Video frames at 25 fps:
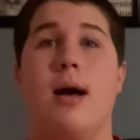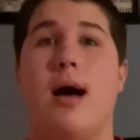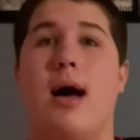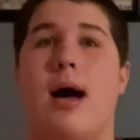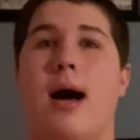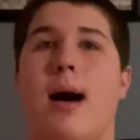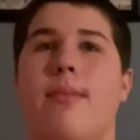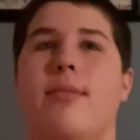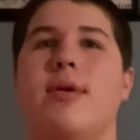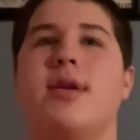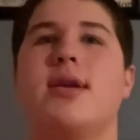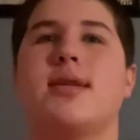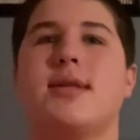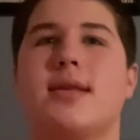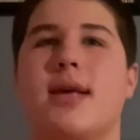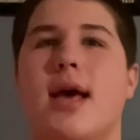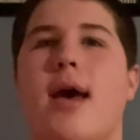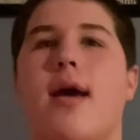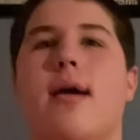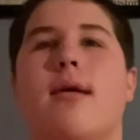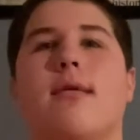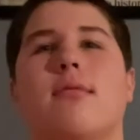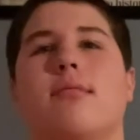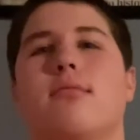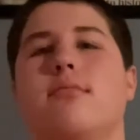I'm going to
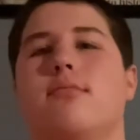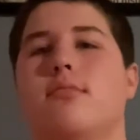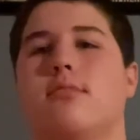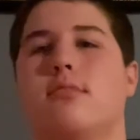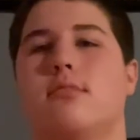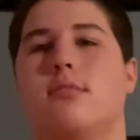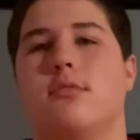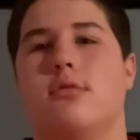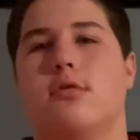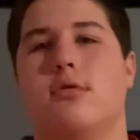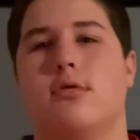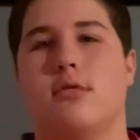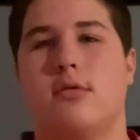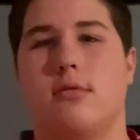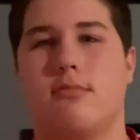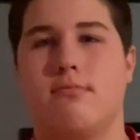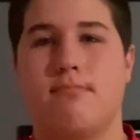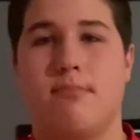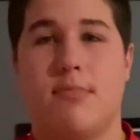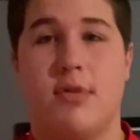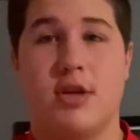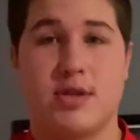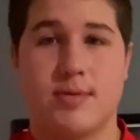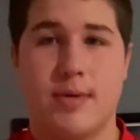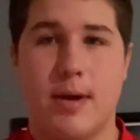say,
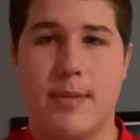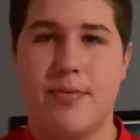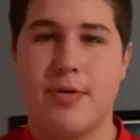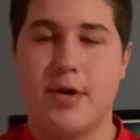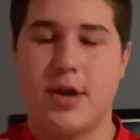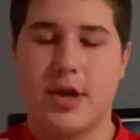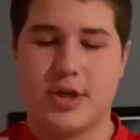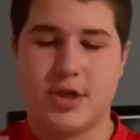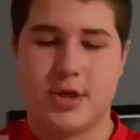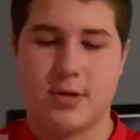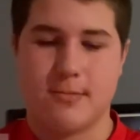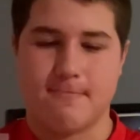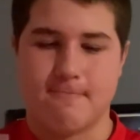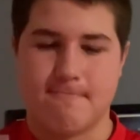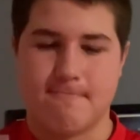this is my prediction,